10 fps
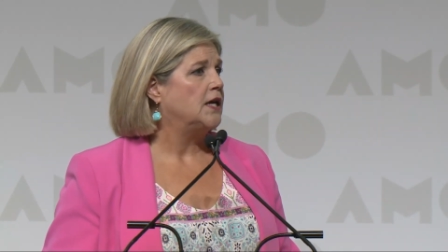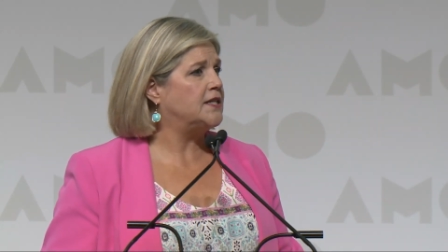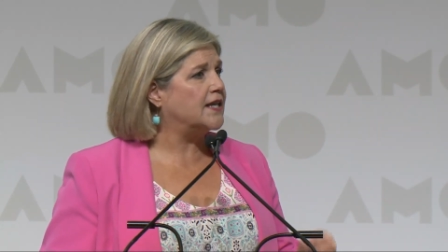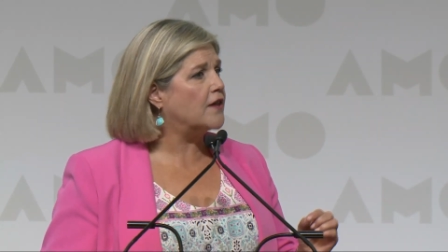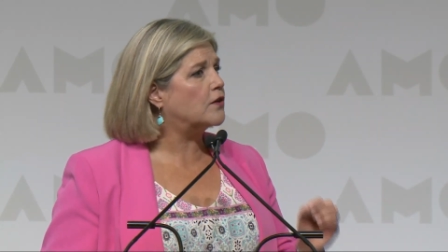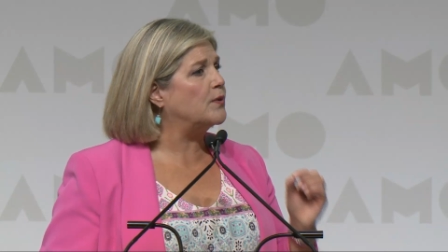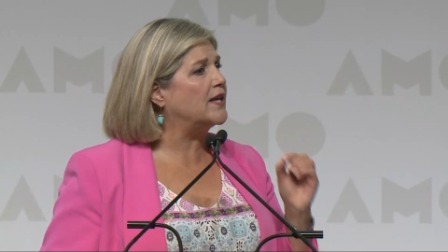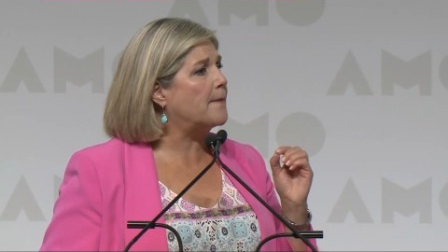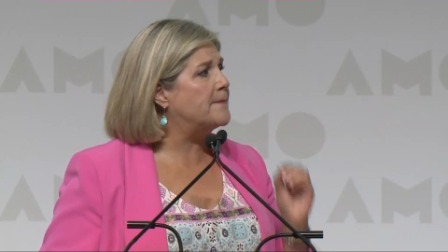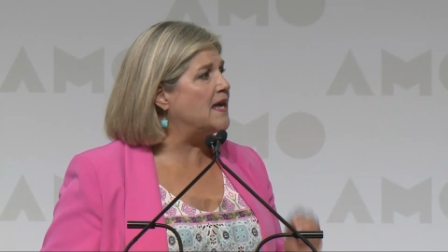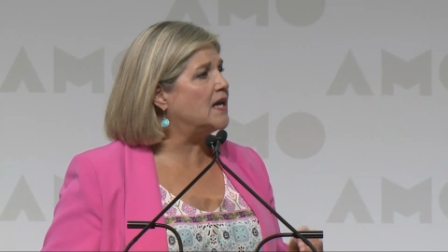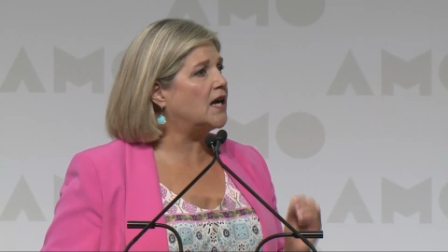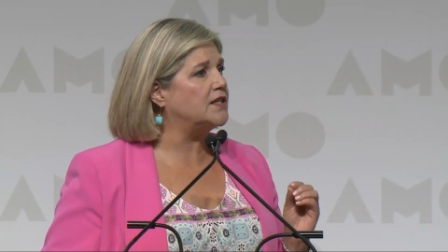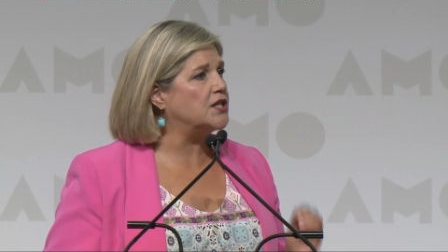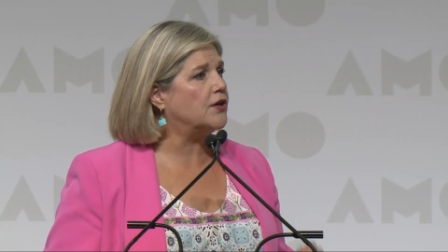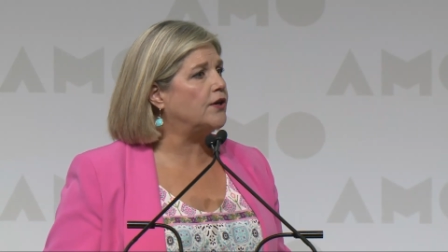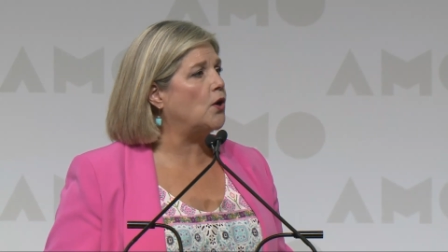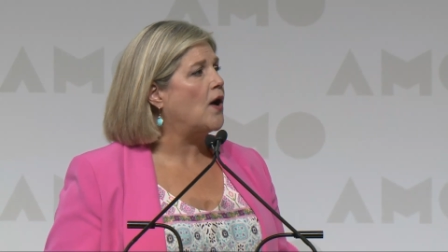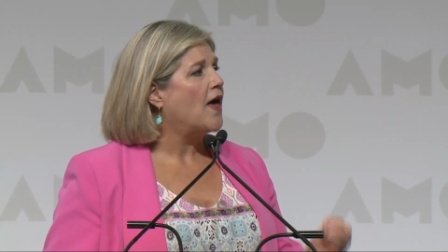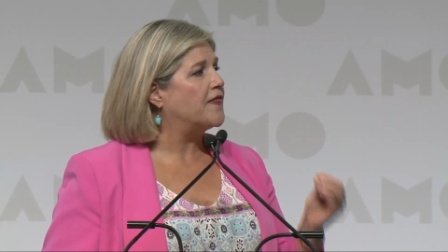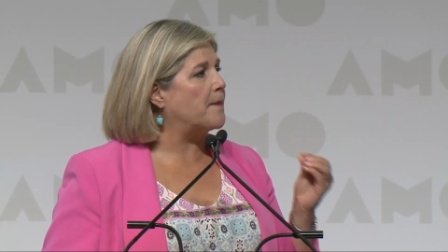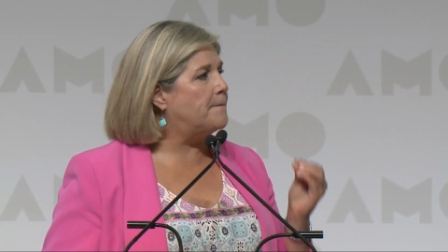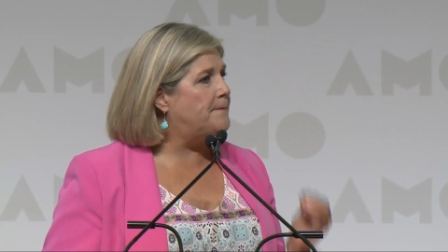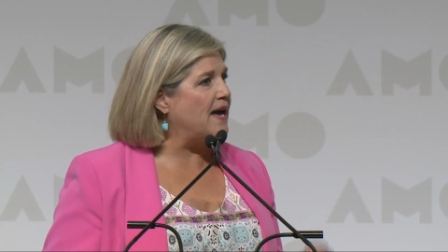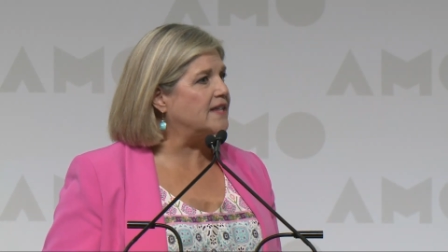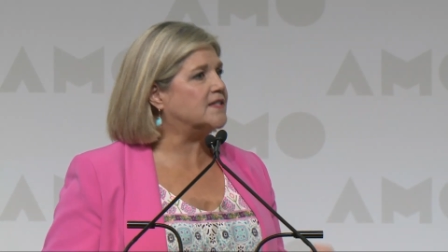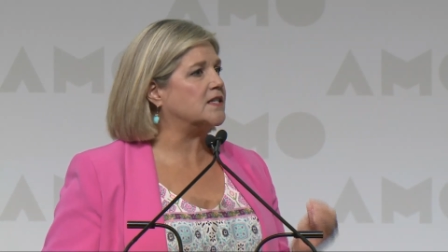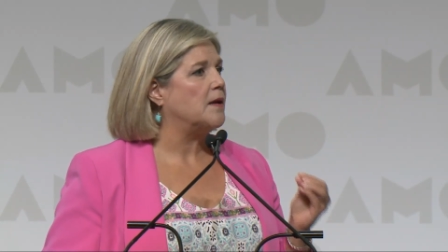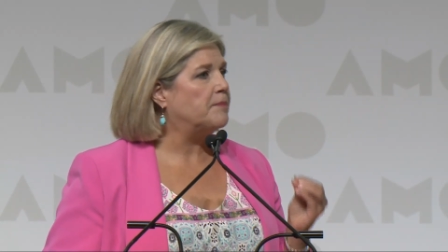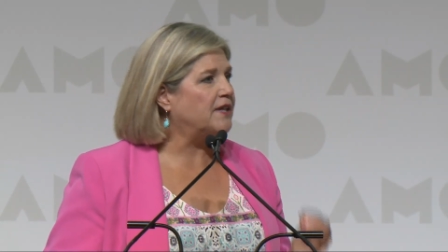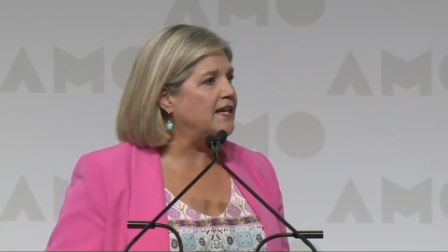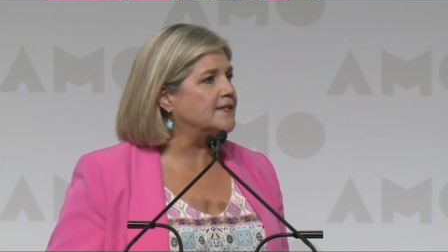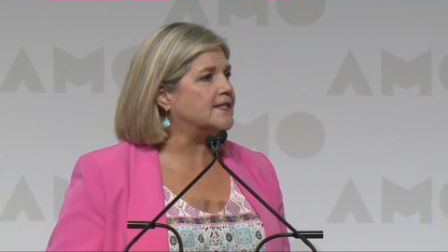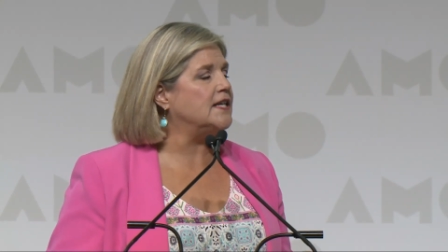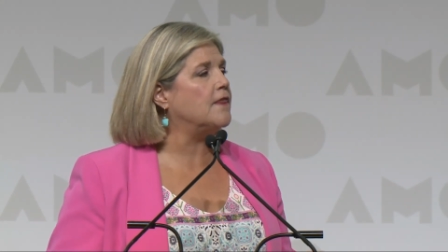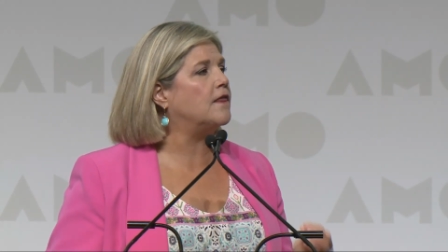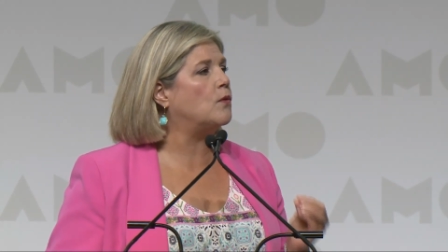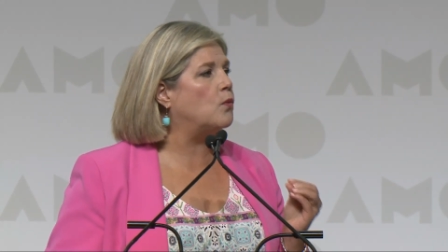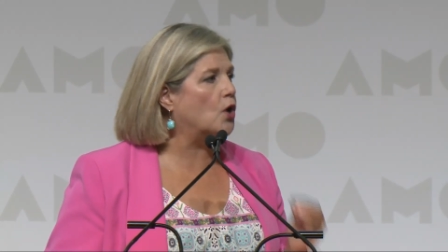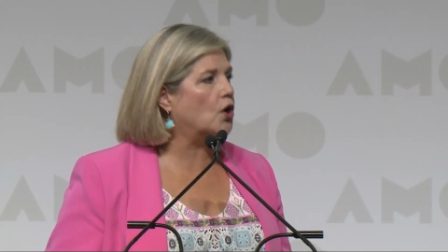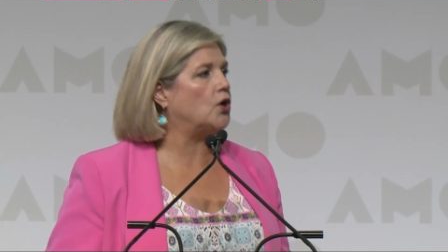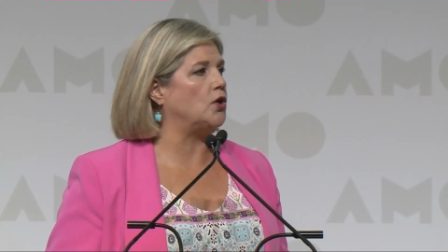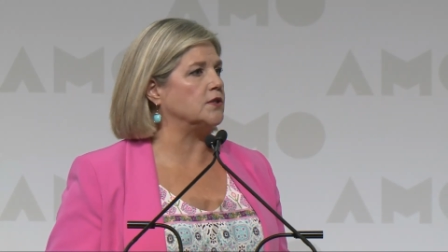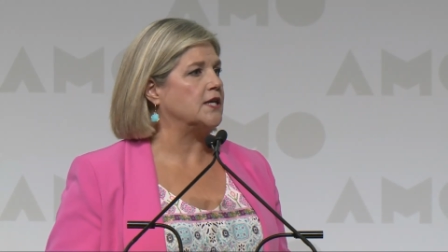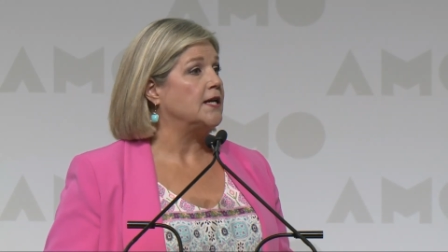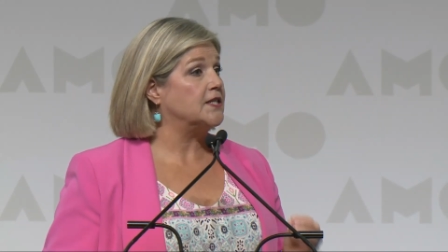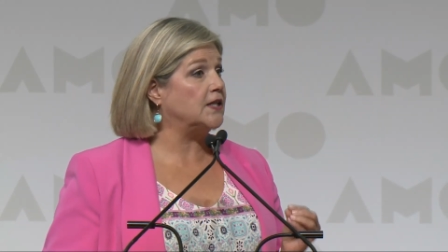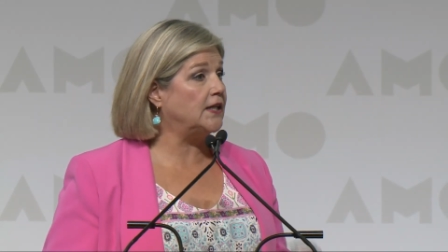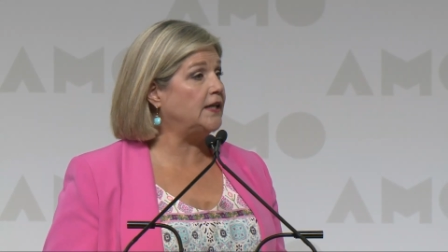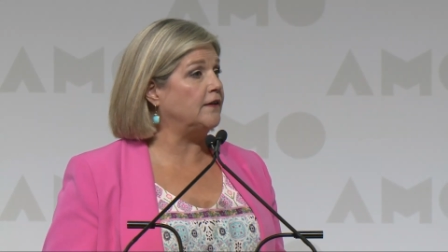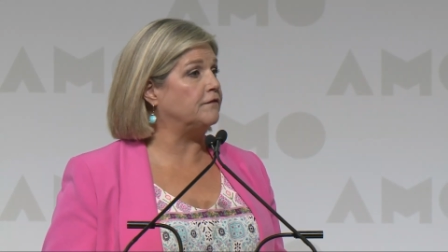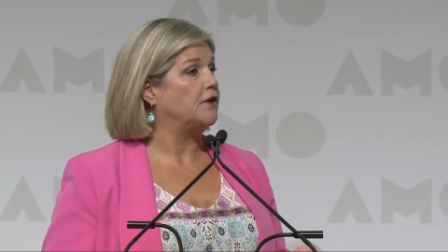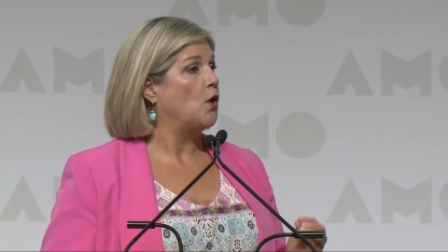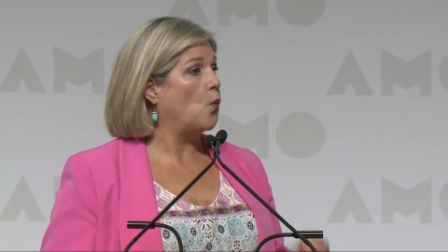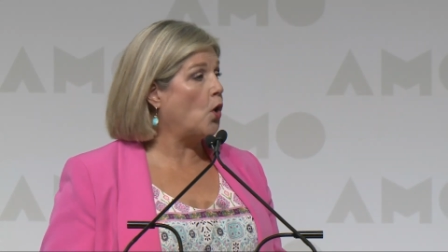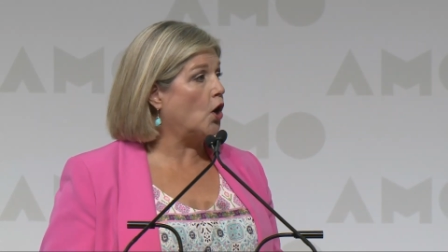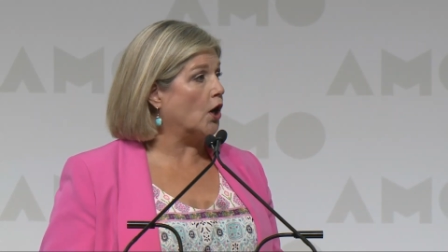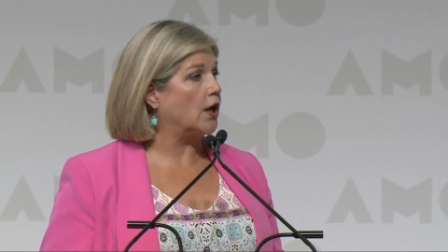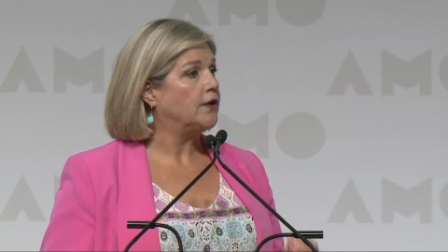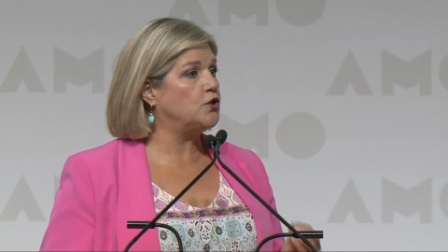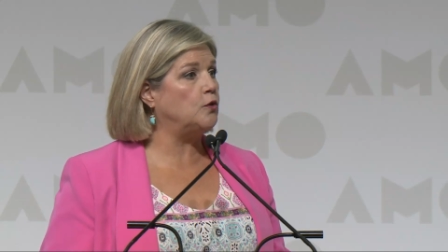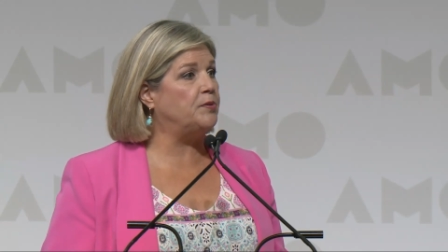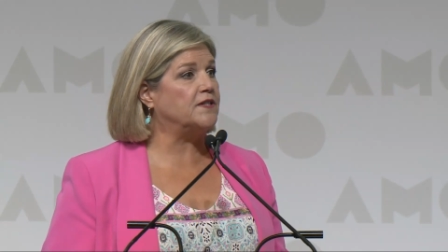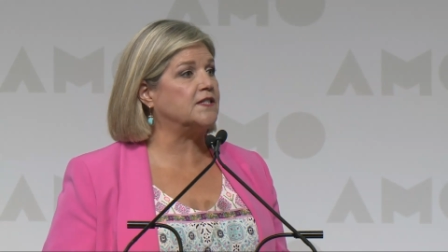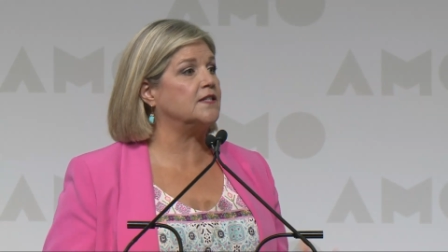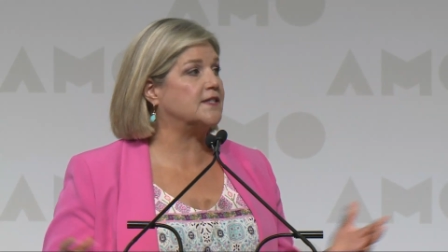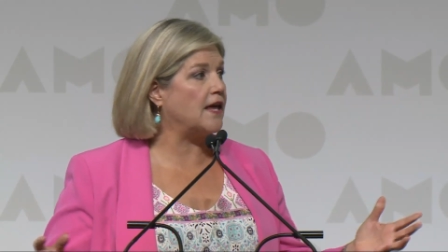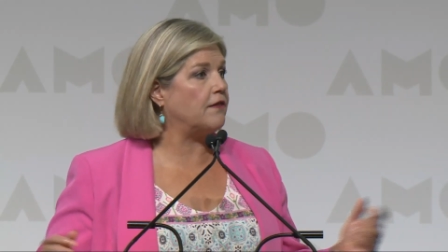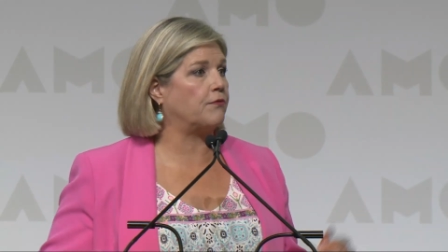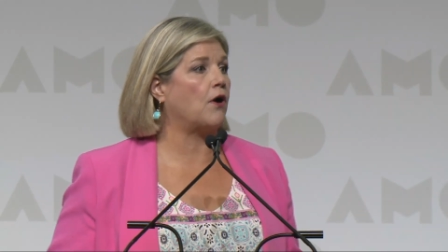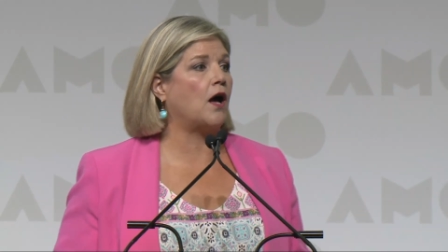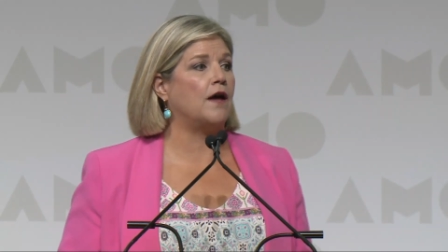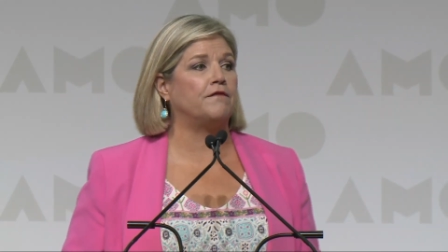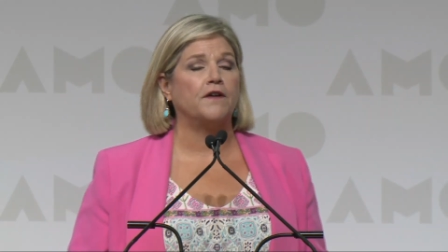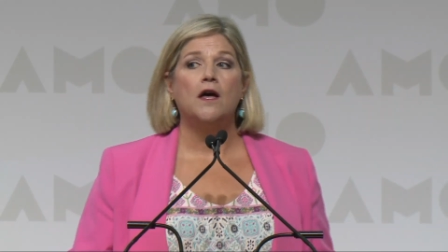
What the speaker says: Together, we can make Ontario the best place in the world to live, work, do business, and thrive.